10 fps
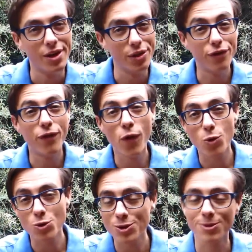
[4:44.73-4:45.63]
The
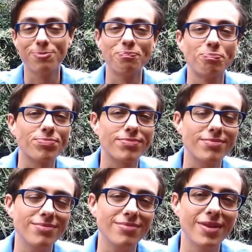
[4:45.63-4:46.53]
4's.
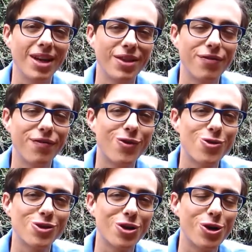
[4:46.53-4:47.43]
The
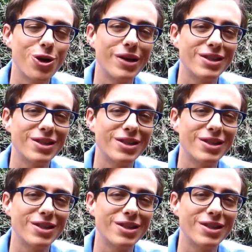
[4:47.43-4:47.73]
4's are known